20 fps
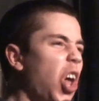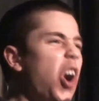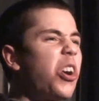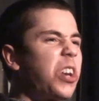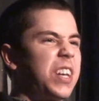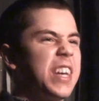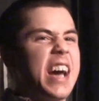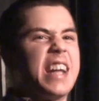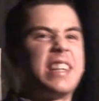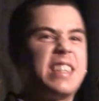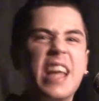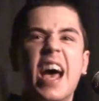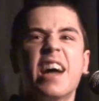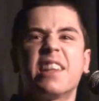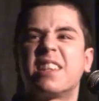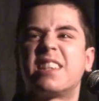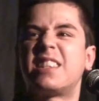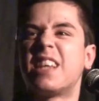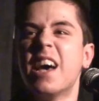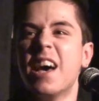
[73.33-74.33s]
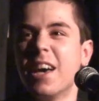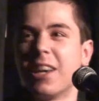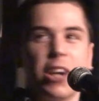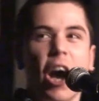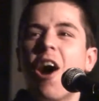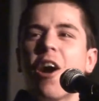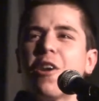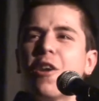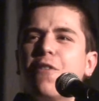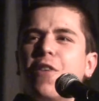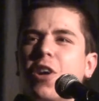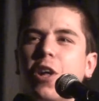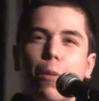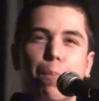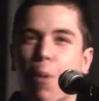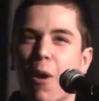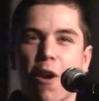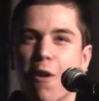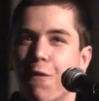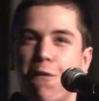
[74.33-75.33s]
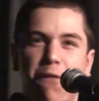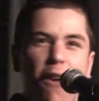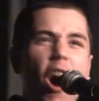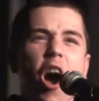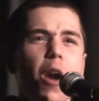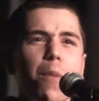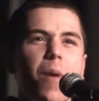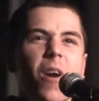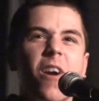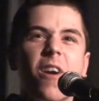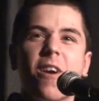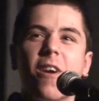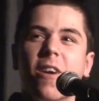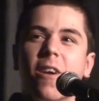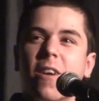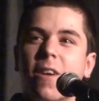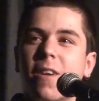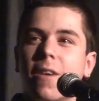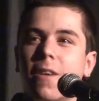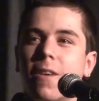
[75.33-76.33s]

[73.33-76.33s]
look at death's carnival performer.